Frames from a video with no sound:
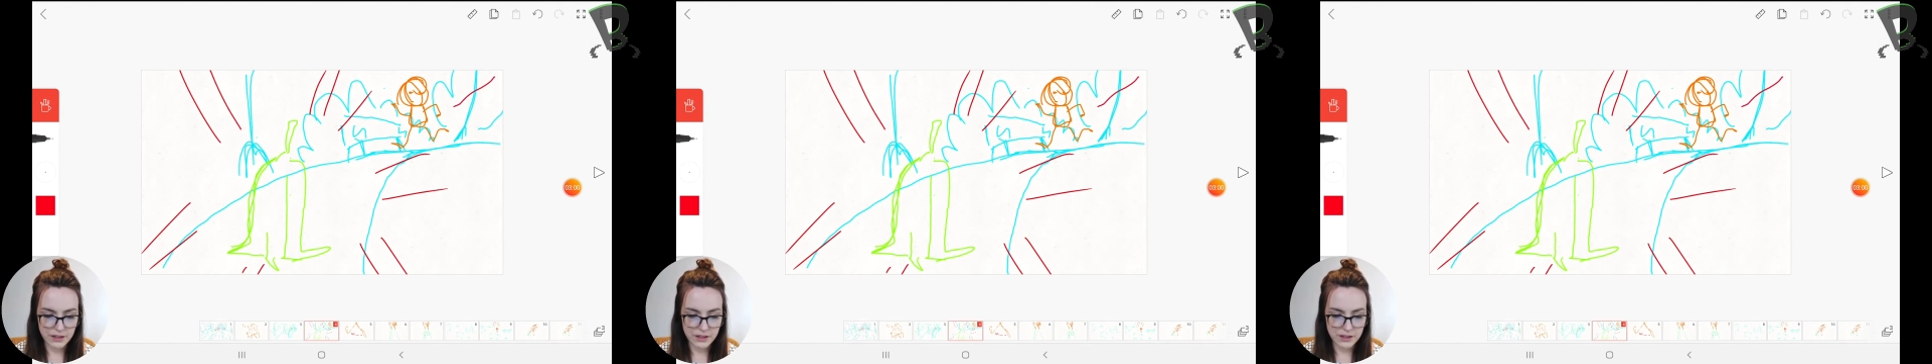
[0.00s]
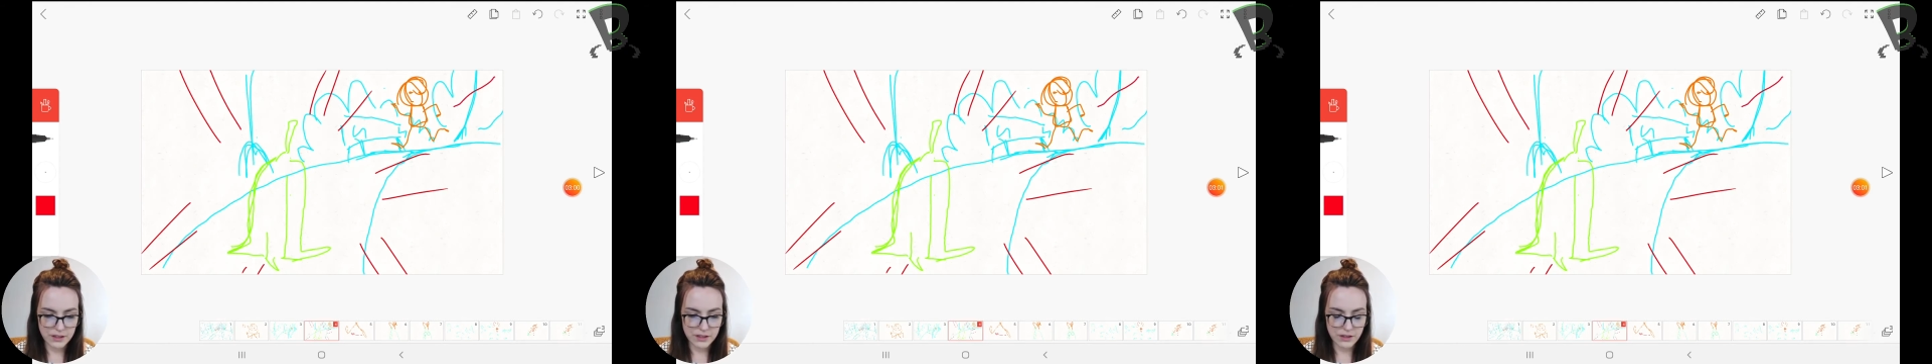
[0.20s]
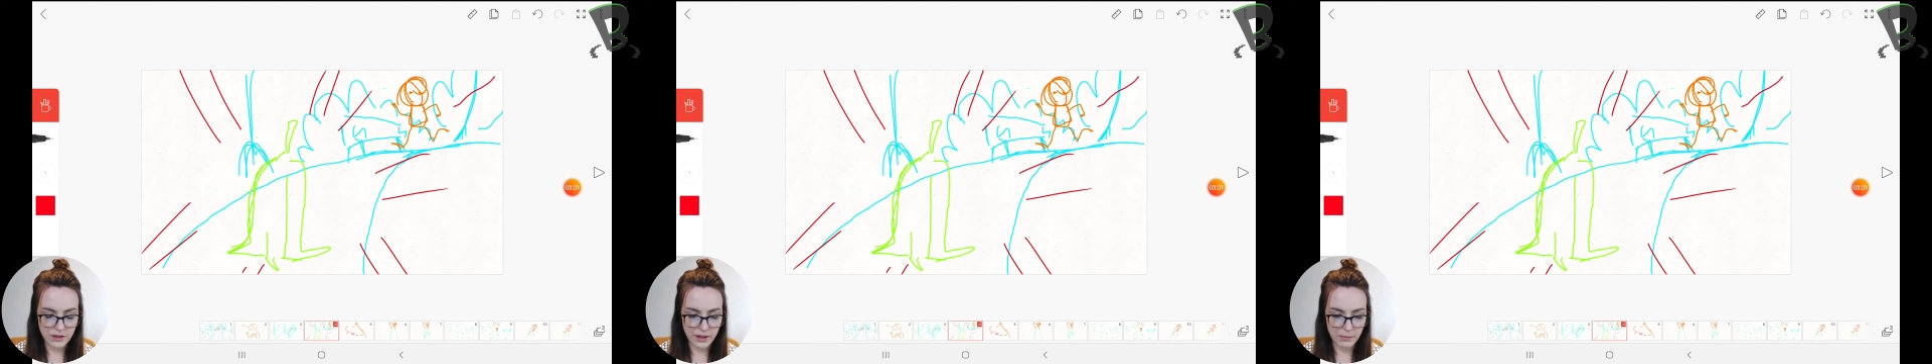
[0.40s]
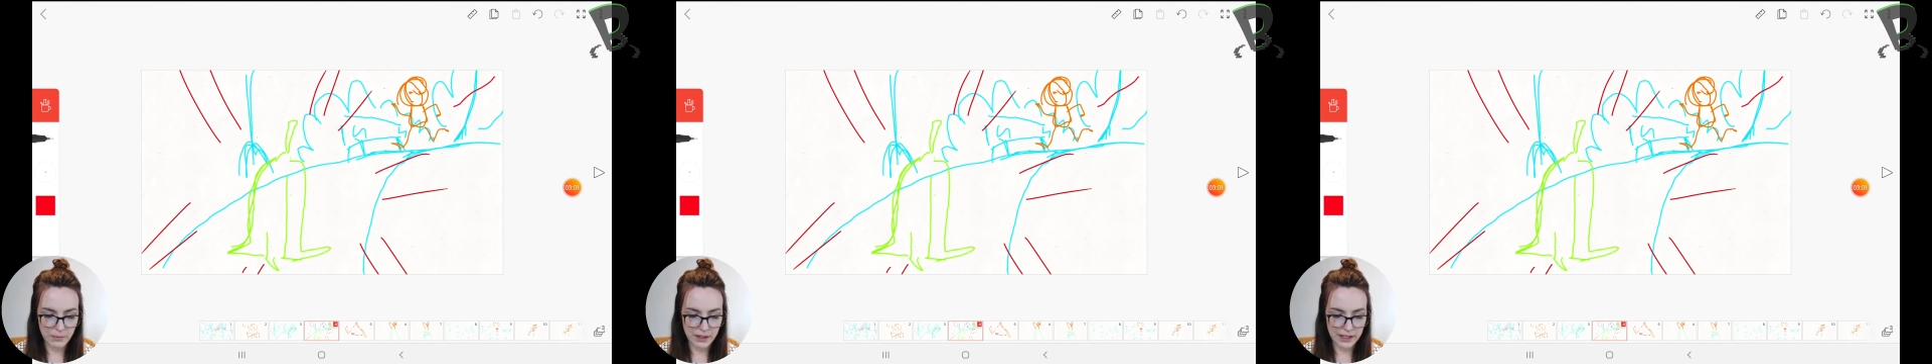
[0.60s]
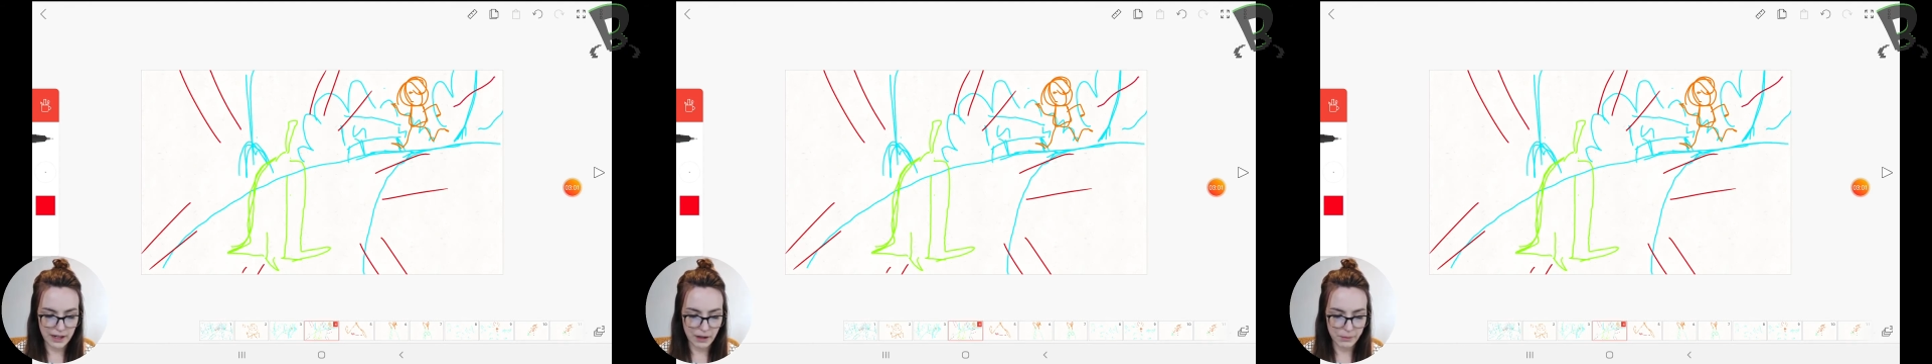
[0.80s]
to show that my
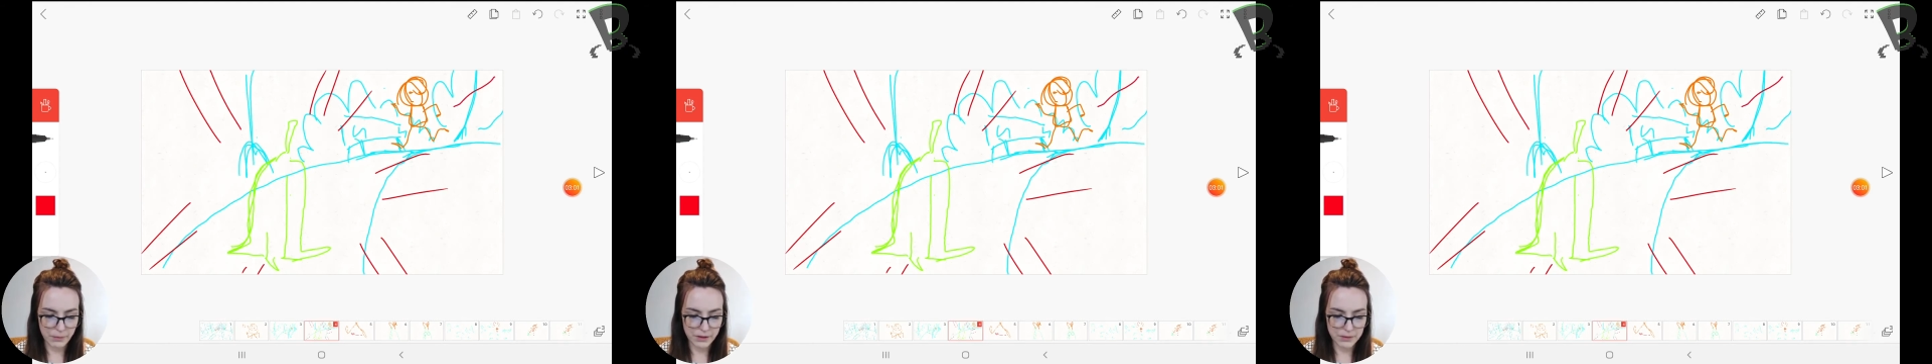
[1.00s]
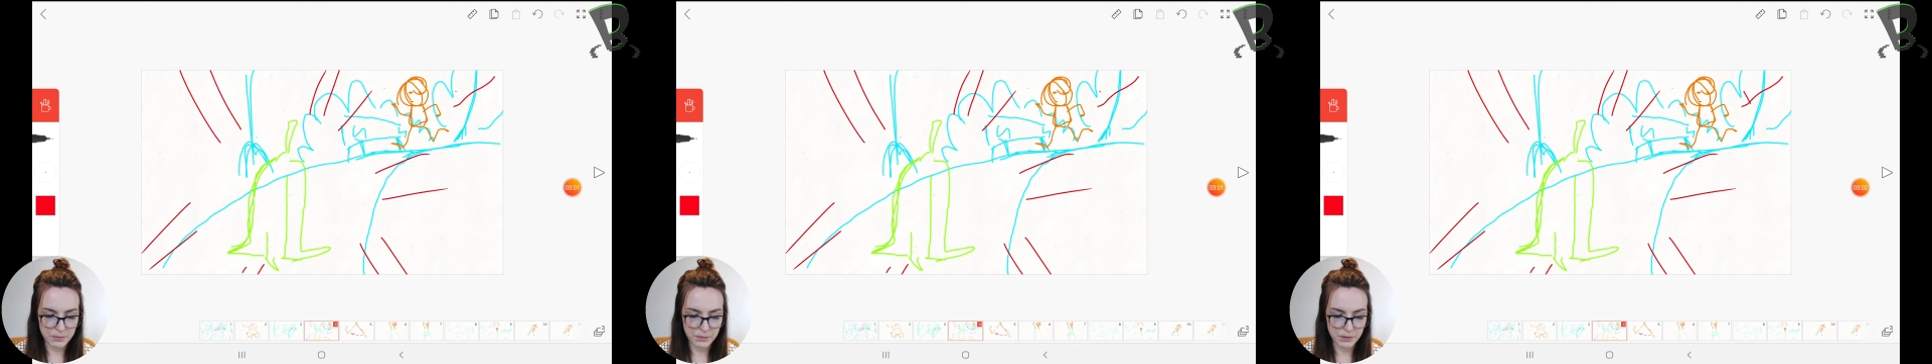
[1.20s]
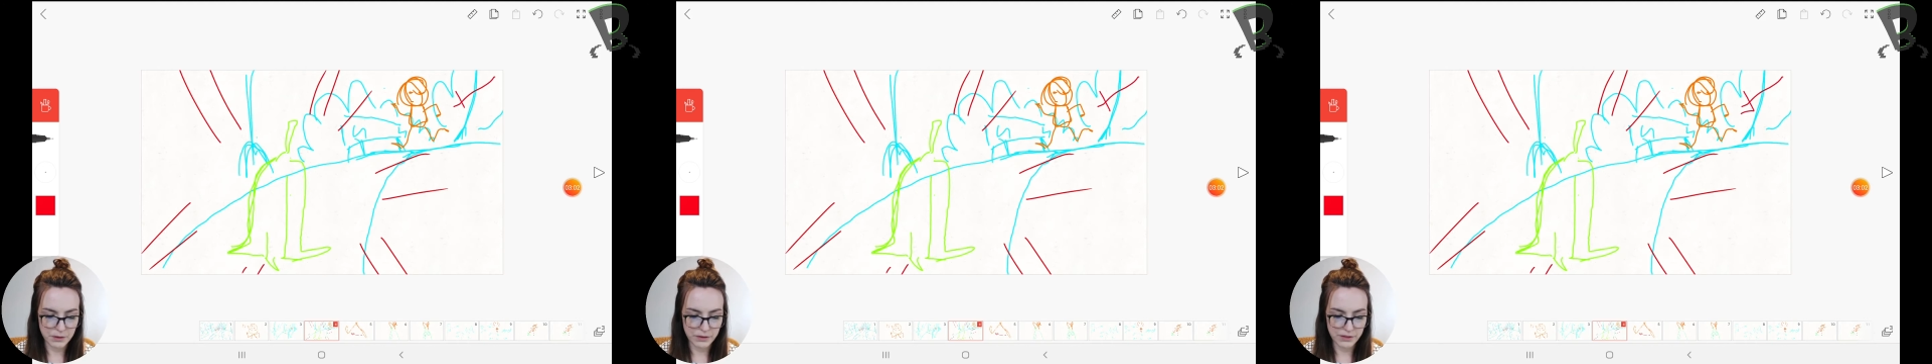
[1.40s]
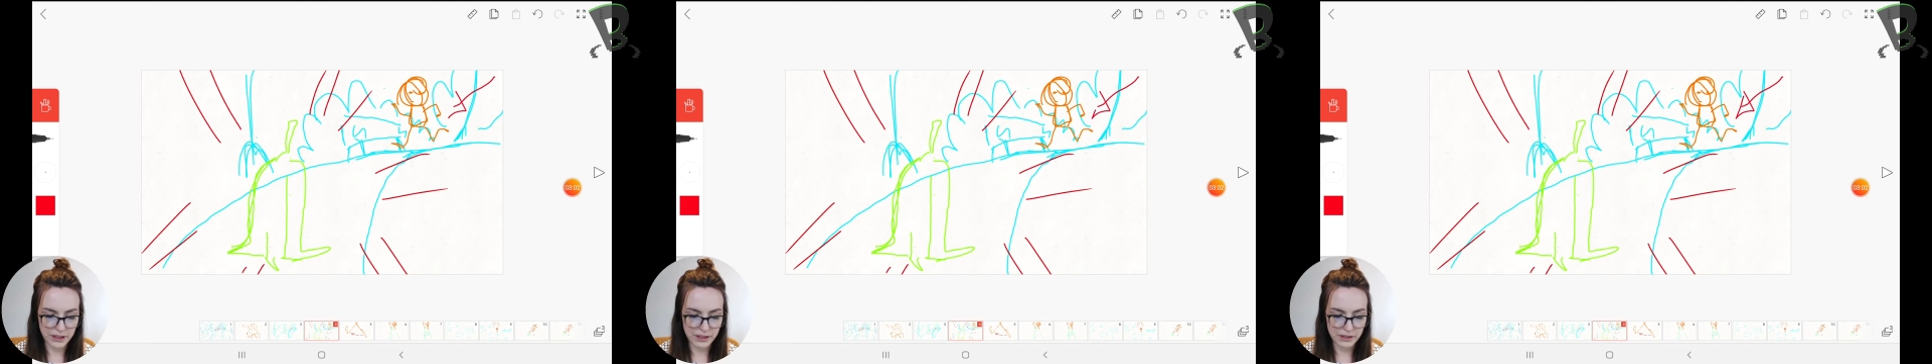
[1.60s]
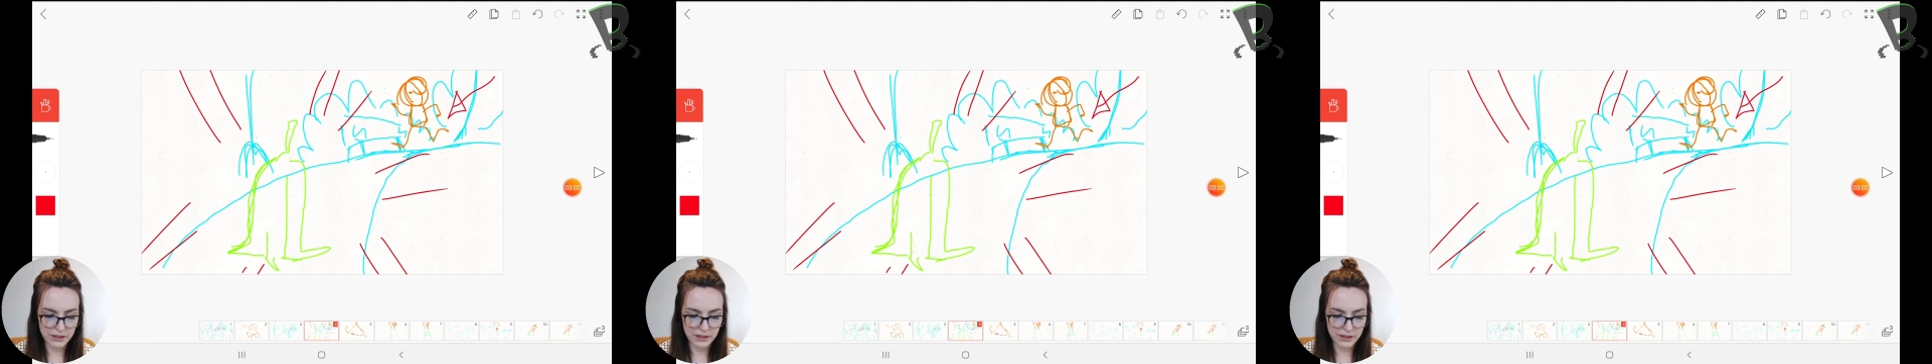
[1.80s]
camera is
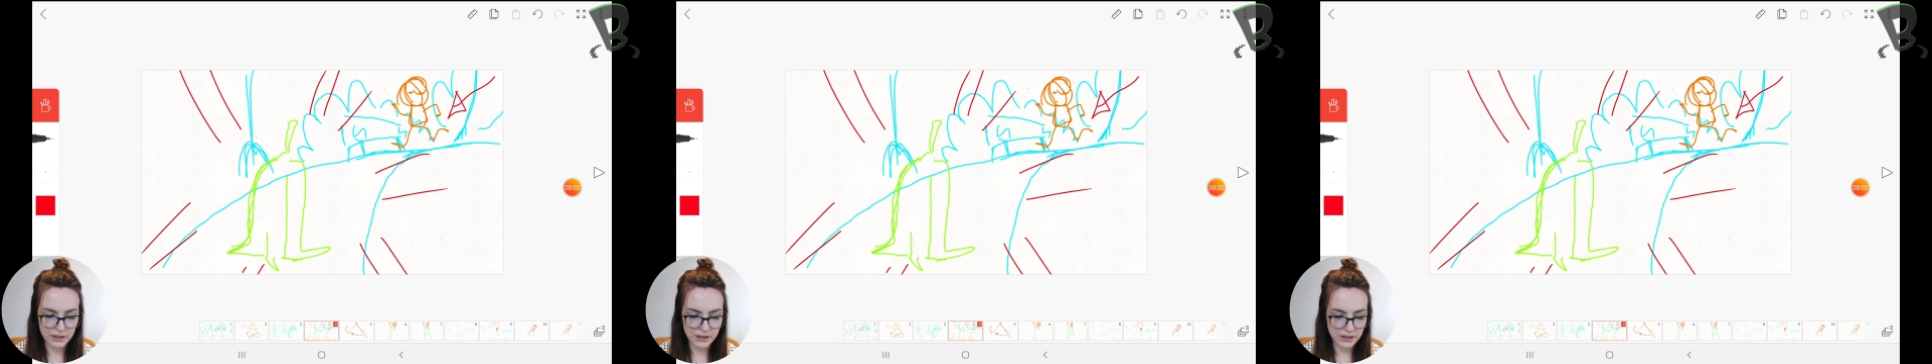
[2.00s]
moving.